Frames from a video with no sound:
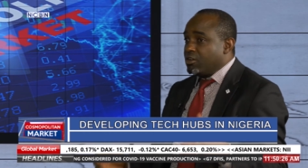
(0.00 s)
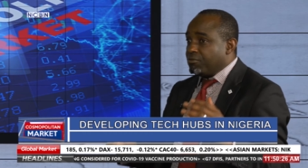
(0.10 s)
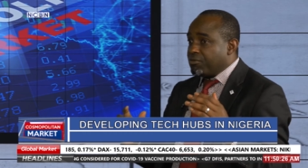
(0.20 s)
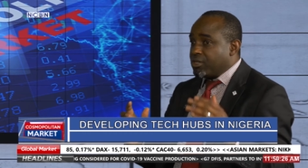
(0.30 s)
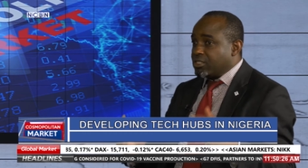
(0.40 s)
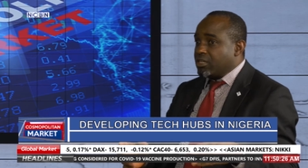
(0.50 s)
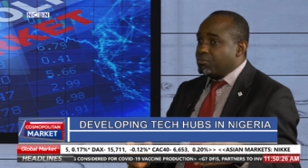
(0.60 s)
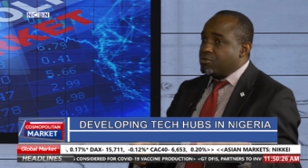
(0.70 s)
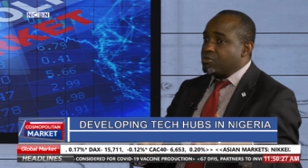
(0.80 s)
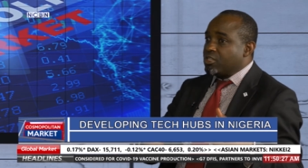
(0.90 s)
For
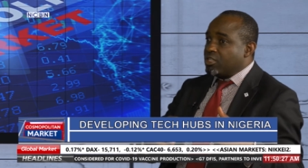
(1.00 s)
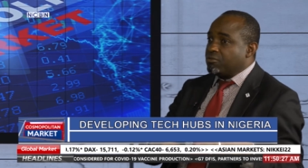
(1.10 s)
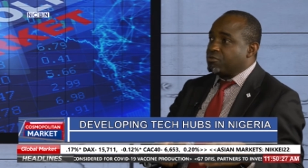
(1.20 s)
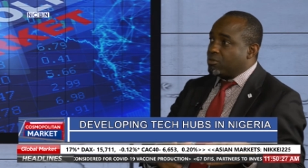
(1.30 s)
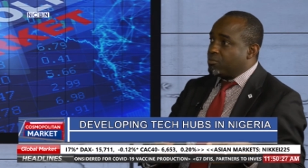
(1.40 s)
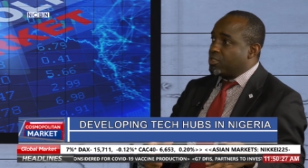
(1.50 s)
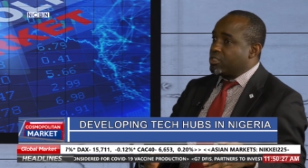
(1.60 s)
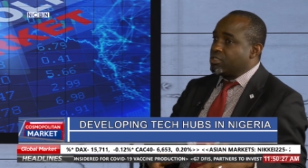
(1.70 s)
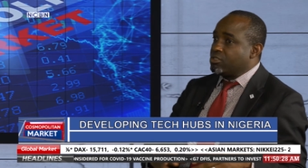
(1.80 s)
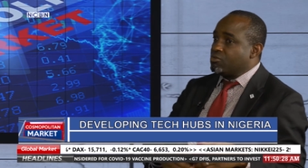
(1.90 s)
example, if
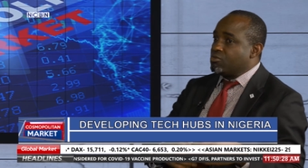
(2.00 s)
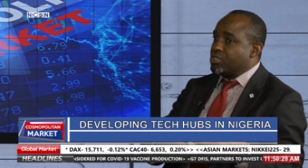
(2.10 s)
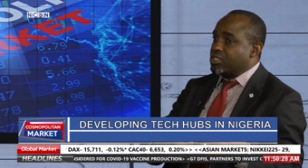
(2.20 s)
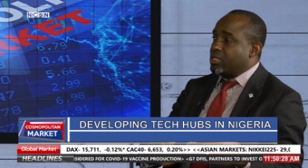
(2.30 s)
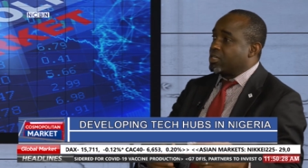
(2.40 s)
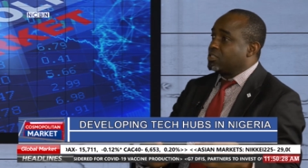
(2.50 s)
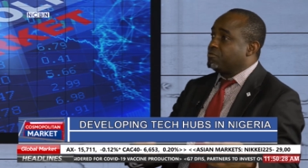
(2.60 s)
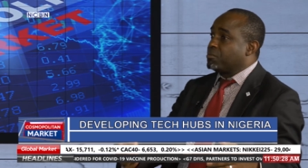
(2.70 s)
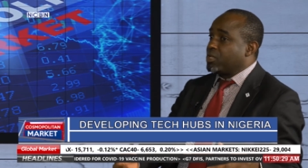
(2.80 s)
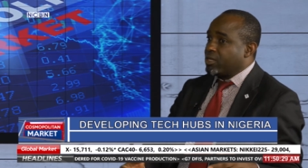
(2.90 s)
somebody who is an active
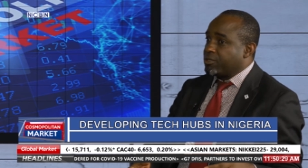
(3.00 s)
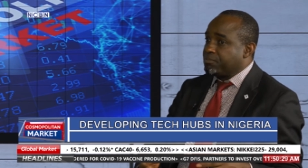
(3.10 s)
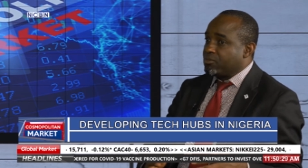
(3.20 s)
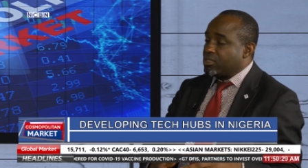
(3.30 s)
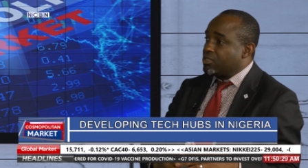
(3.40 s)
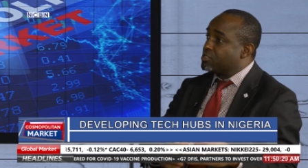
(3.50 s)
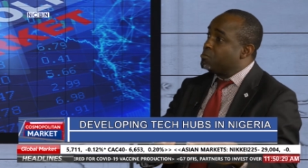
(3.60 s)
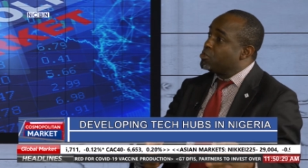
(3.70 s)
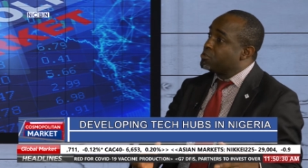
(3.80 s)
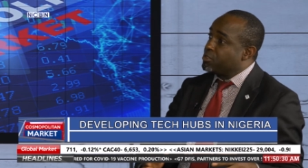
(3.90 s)
player in a
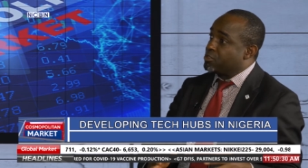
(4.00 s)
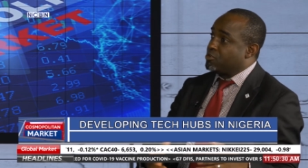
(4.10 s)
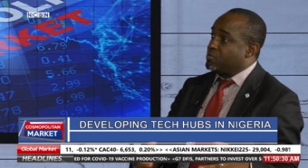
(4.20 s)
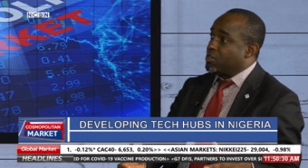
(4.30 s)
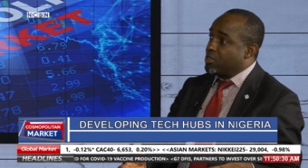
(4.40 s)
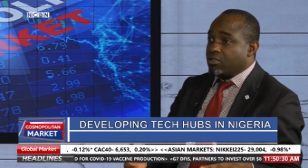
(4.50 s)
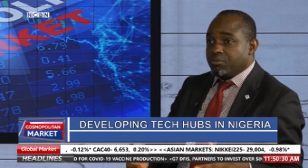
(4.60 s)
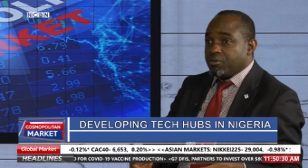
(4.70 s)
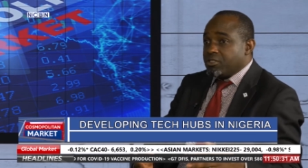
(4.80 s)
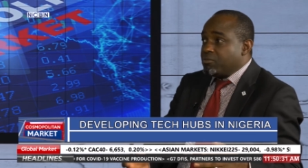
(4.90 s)
small space come around, the
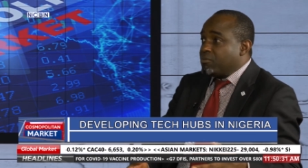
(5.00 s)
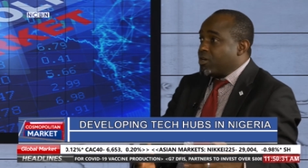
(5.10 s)
person may buy